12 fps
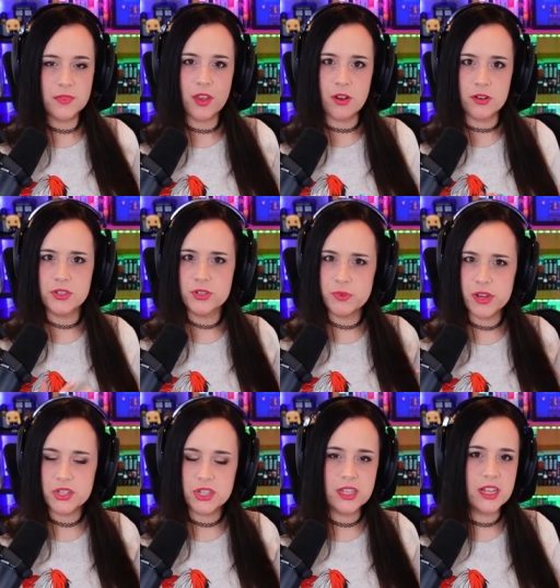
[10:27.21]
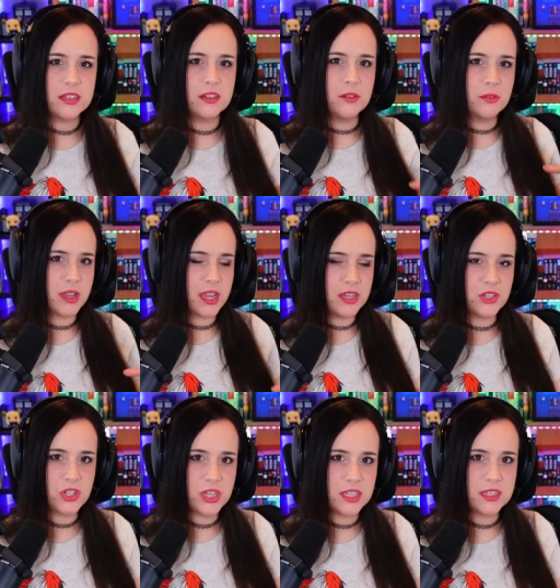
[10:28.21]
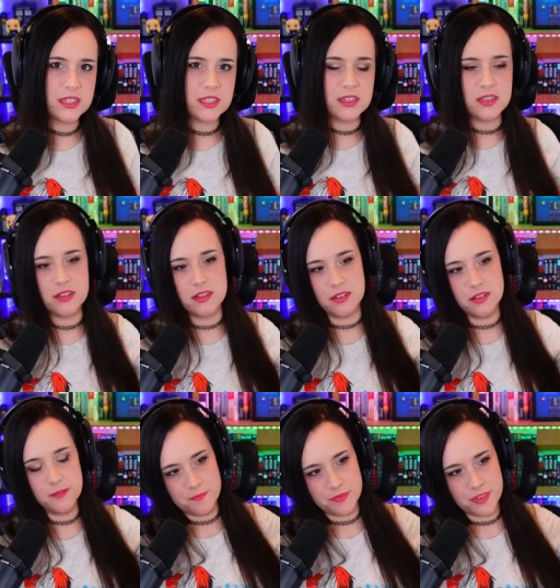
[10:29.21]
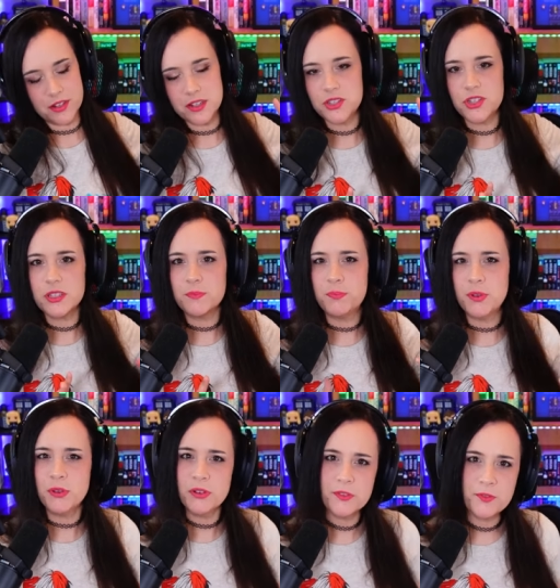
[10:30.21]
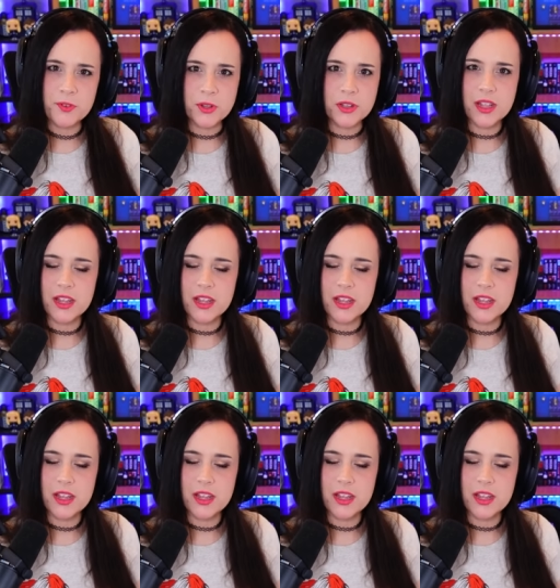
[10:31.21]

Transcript: art direction, like the locations, the, it's just beautiful.